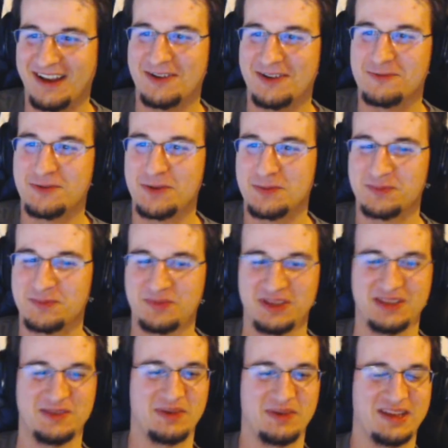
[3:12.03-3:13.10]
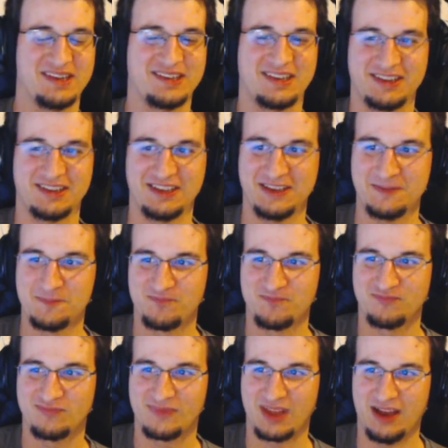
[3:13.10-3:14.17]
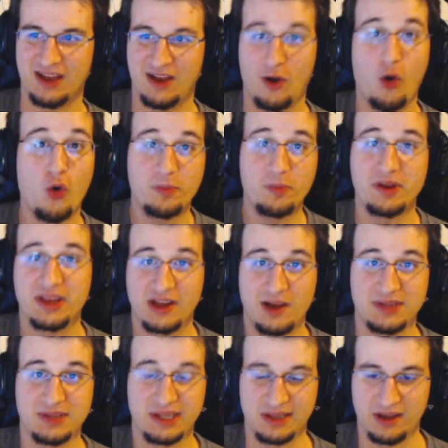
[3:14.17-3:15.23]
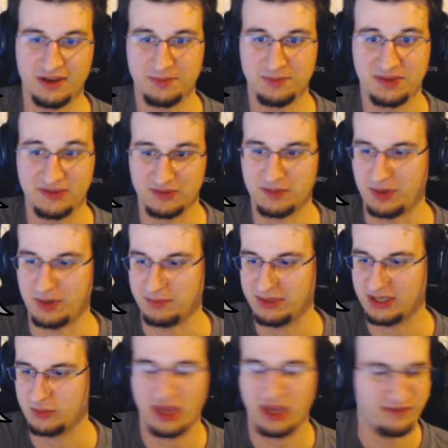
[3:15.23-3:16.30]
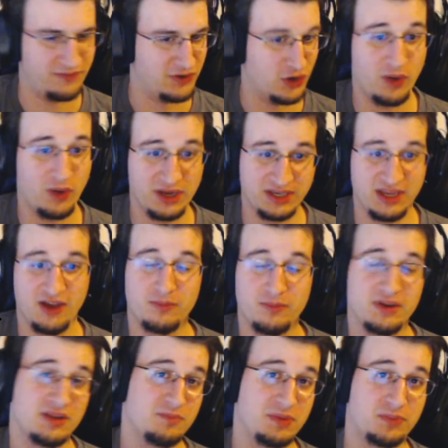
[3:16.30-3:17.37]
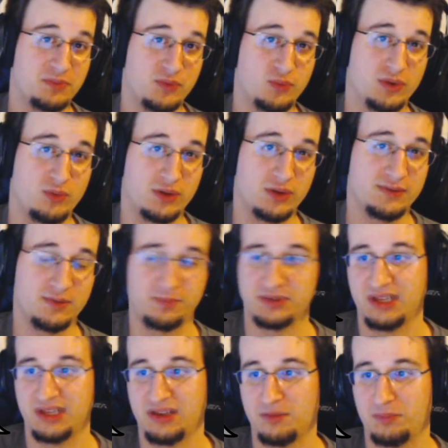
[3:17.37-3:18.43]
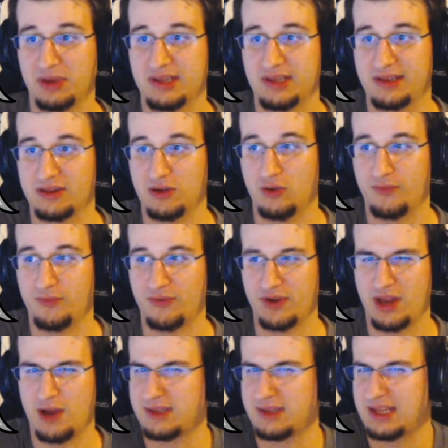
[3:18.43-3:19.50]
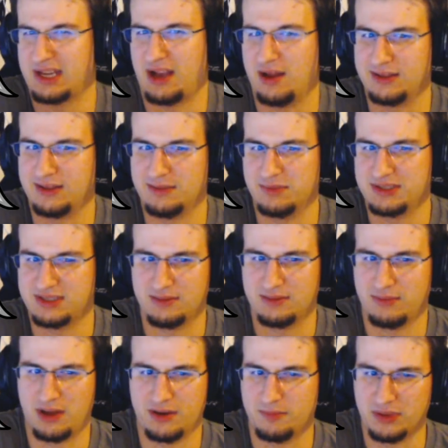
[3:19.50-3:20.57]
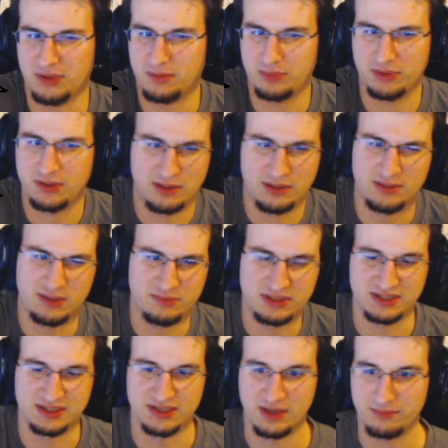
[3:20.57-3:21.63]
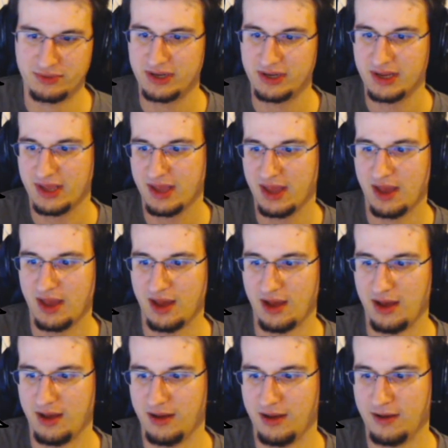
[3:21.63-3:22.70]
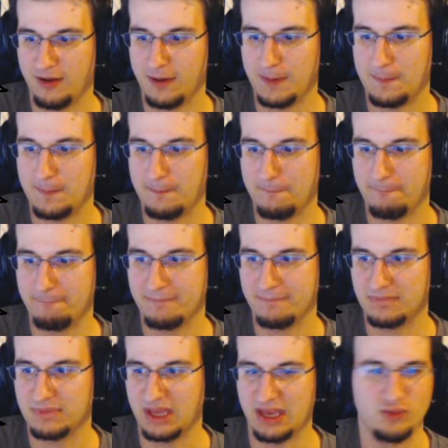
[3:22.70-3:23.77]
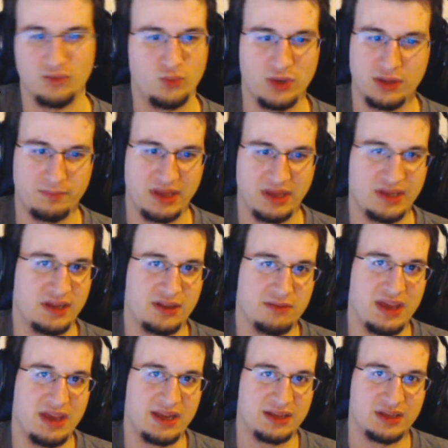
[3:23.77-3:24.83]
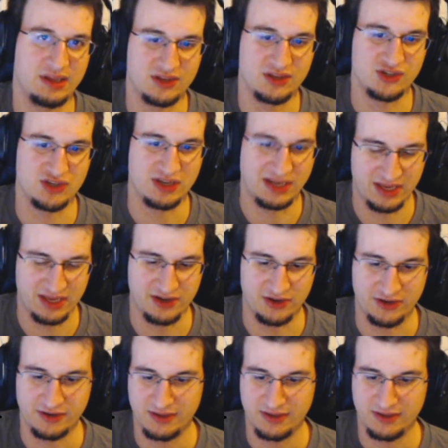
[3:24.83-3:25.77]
we will be basically opening up the signups to the public. We have no idea how many people will want to participate, so for now it's like unlimited amount of people, unlimited number, and we'll basically make a decision later.